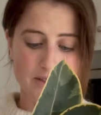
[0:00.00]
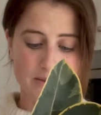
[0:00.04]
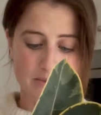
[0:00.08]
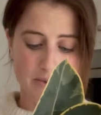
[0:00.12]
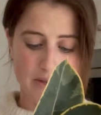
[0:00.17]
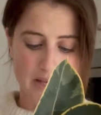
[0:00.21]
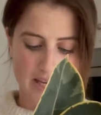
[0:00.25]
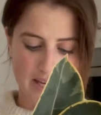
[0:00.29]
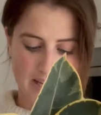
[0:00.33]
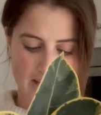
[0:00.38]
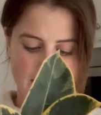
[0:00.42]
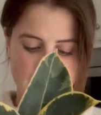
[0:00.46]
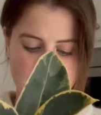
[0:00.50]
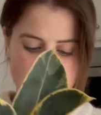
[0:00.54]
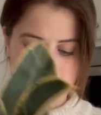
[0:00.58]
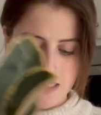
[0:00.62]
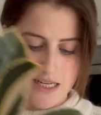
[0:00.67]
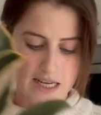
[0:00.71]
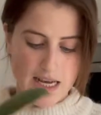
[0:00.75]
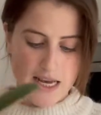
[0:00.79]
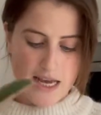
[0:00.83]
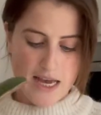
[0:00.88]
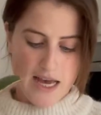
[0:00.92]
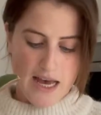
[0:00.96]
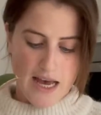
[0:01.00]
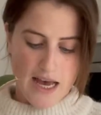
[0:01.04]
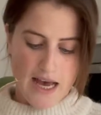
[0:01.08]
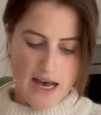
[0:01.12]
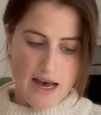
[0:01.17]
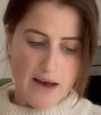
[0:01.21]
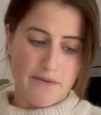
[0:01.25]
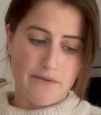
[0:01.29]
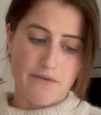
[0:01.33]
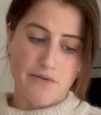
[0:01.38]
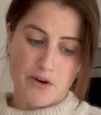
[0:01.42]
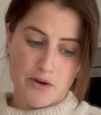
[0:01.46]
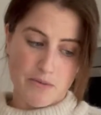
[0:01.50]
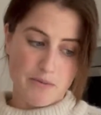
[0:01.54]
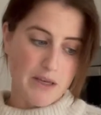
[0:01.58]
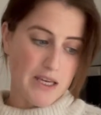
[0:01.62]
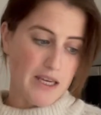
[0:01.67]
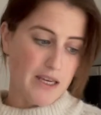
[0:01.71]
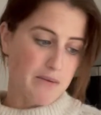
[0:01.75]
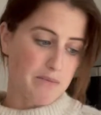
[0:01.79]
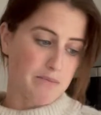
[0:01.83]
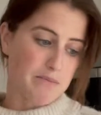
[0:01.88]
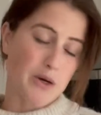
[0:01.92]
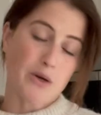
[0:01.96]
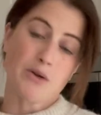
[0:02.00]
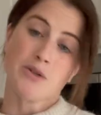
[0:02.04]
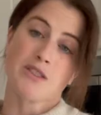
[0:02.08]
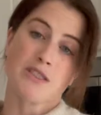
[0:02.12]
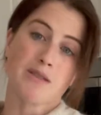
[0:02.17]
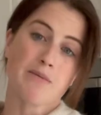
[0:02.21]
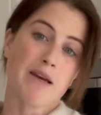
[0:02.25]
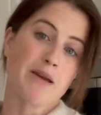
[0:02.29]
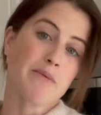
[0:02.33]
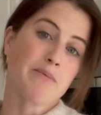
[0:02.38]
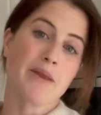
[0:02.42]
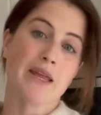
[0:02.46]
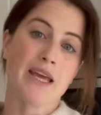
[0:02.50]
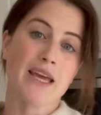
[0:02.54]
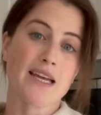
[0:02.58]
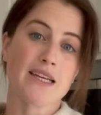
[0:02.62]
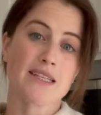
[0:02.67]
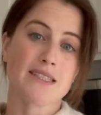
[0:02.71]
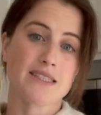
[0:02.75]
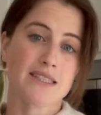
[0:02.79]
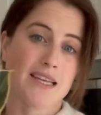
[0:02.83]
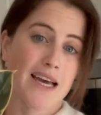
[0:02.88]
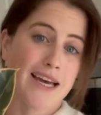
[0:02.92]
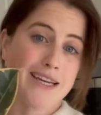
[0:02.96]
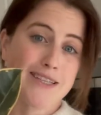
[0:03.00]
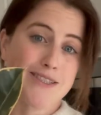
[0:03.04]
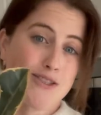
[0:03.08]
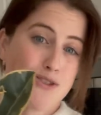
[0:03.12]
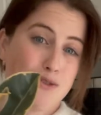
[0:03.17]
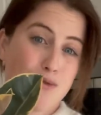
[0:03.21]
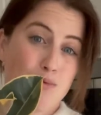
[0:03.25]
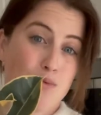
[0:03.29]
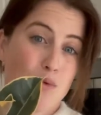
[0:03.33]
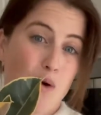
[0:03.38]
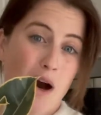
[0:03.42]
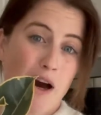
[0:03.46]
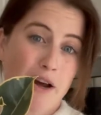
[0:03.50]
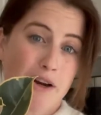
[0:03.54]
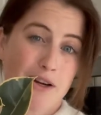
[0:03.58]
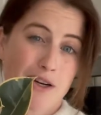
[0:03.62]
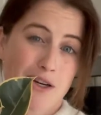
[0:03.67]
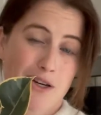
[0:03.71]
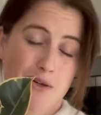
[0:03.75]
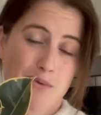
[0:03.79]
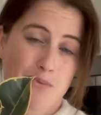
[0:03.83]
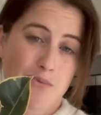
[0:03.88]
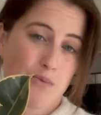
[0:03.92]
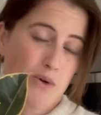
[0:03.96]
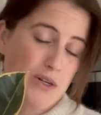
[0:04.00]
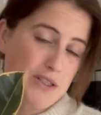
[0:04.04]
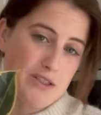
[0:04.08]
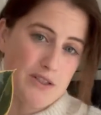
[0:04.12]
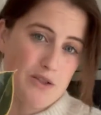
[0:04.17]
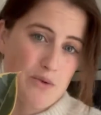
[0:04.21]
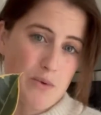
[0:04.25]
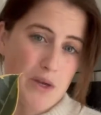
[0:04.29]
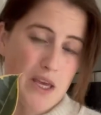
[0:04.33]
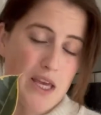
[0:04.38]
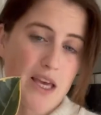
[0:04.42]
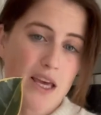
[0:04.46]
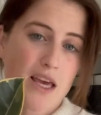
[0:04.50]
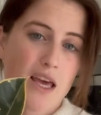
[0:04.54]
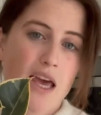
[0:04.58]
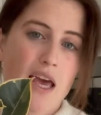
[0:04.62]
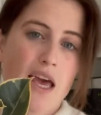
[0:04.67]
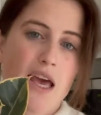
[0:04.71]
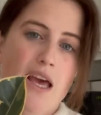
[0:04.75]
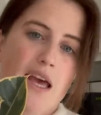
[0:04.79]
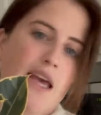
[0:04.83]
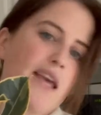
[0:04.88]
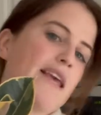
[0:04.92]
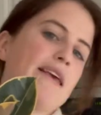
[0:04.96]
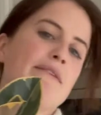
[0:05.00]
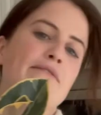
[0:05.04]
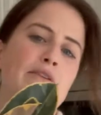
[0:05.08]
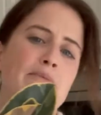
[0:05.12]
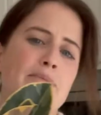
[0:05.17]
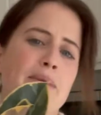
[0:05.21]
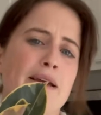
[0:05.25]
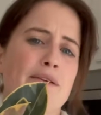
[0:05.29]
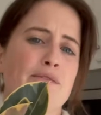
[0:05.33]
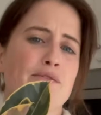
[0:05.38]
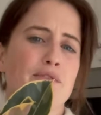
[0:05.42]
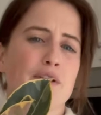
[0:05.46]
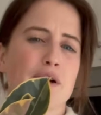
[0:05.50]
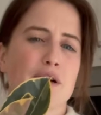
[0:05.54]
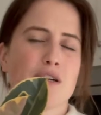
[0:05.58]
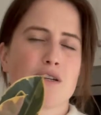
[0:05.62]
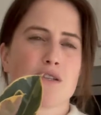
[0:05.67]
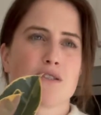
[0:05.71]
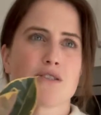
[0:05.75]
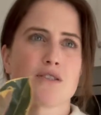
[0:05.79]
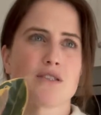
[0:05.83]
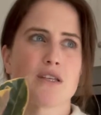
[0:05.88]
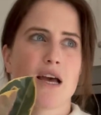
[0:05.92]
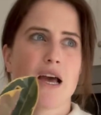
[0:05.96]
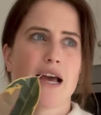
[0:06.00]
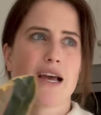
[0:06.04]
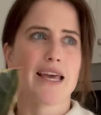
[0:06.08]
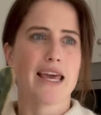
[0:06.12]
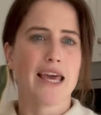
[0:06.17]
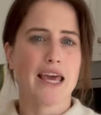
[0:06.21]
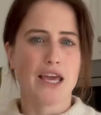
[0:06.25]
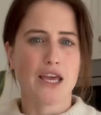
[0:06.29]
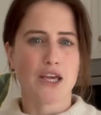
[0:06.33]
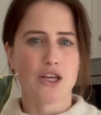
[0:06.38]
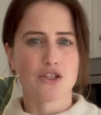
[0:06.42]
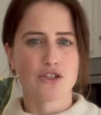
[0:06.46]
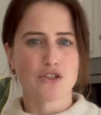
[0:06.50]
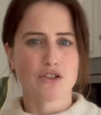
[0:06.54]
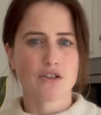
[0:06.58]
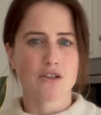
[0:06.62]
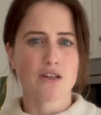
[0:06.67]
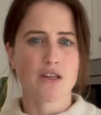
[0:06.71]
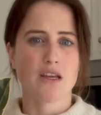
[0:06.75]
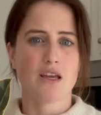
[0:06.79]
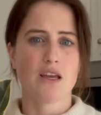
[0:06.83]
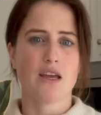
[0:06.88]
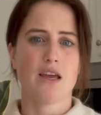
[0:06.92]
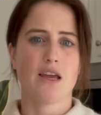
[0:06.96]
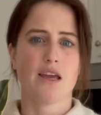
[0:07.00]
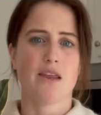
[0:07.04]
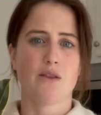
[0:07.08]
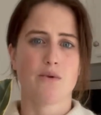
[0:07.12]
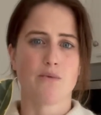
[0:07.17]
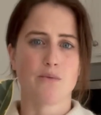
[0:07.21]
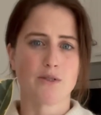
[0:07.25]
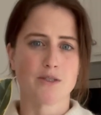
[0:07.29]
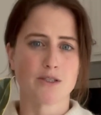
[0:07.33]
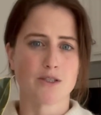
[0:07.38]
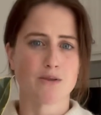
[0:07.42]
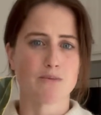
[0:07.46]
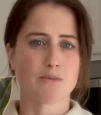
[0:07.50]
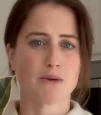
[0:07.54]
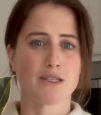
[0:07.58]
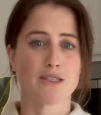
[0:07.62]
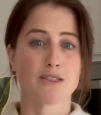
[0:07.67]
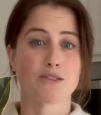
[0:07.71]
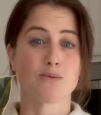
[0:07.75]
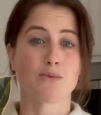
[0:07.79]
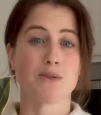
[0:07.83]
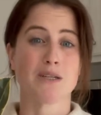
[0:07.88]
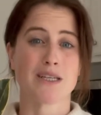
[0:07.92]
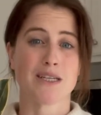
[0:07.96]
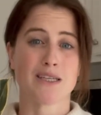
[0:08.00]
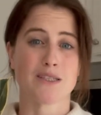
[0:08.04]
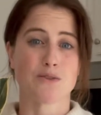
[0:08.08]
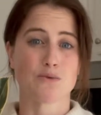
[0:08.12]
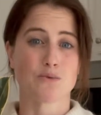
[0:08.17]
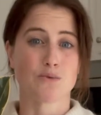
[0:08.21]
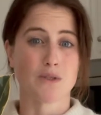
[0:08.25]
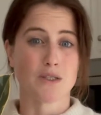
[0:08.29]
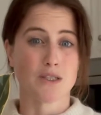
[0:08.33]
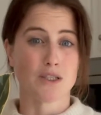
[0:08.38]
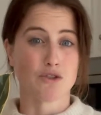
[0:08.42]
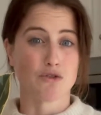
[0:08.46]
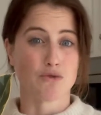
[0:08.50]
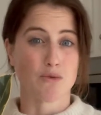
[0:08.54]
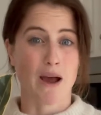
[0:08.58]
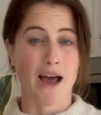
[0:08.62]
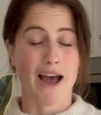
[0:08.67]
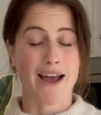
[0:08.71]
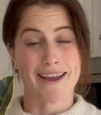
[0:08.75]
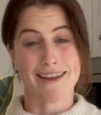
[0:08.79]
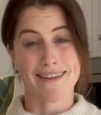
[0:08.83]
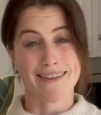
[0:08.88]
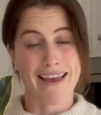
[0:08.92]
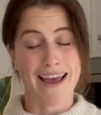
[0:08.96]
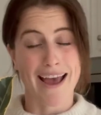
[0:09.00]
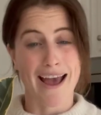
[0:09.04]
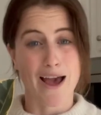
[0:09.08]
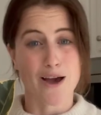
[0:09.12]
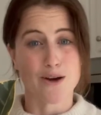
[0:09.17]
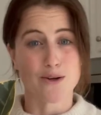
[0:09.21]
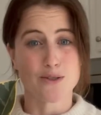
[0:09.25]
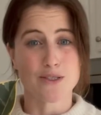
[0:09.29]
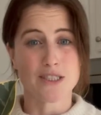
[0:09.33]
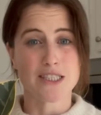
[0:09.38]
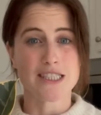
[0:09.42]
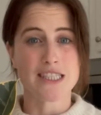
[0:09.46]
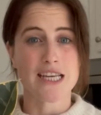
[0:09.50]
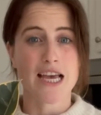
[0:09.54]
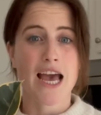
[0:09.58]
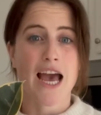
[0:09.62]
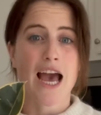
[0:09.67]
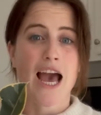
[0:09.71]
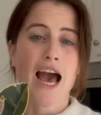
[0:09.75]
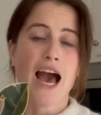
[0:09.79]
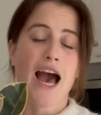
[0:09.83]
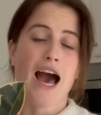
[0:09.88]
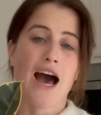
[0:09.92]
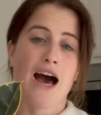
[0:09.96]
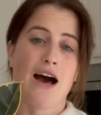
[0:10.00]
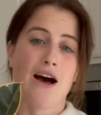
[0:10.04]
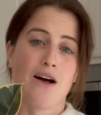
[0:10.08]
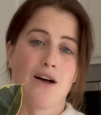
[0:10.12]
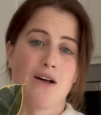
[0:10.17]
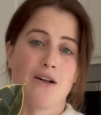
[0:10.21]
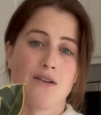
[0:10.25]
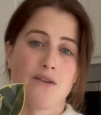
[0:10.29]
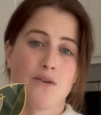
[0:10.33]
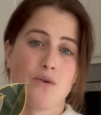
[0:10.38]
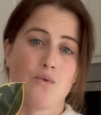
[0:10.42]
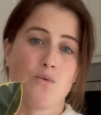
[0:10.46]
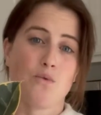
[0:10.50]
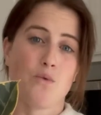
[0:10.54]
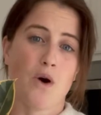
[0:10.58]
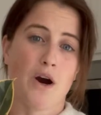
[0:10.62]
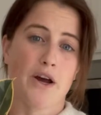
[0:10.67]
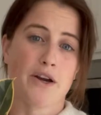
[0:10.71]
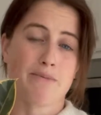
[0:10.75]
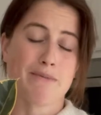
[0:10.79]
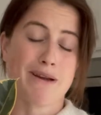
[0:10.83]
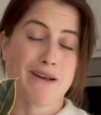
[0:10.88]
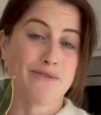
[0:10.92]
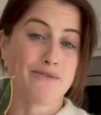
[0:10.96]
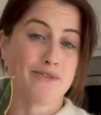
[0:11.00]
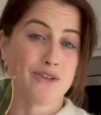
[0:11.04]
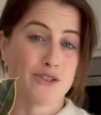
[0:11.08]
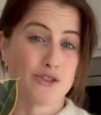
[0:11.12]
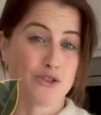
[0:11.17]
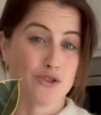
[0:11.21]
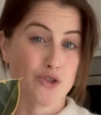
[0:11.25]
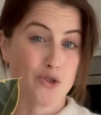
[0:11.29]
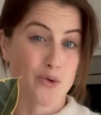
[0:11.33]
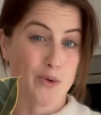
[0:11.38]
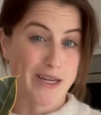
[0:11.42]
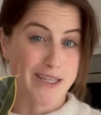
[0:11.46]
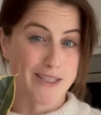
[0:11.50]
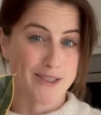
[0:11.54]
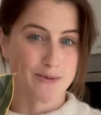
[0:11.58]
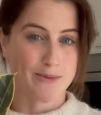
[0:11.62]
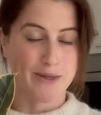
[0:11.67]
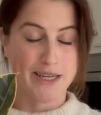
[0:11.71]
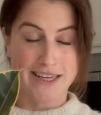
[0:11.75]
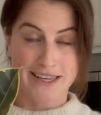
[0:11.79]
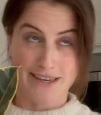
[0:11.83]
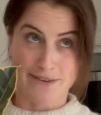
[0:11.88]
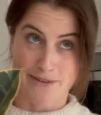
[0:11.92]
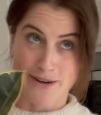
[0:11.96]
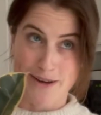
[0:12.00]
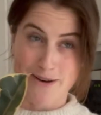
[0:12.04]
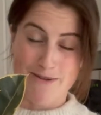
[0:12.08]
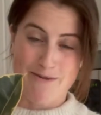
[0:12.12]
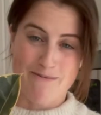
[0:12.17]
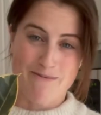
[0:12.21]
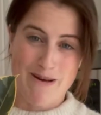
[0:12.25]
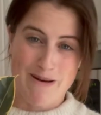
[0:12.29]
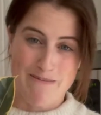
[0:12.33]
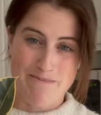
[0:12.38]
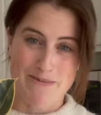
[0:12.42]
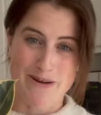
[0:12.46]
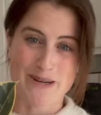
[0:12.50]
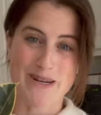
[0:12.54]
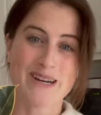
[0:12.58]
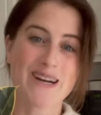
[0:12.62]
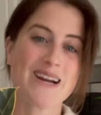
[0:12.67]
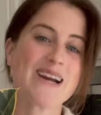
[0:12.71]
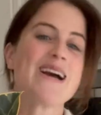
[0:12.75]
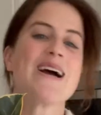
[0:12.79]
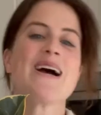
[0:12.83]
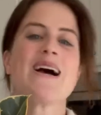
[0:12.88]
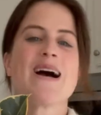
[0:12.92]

plant. Uh, for me, most of my plants, I do water once a week. Even my ferns, occasionally in the winter months when it gets really dry in the house, I'll water my ferns twice a week if I remember.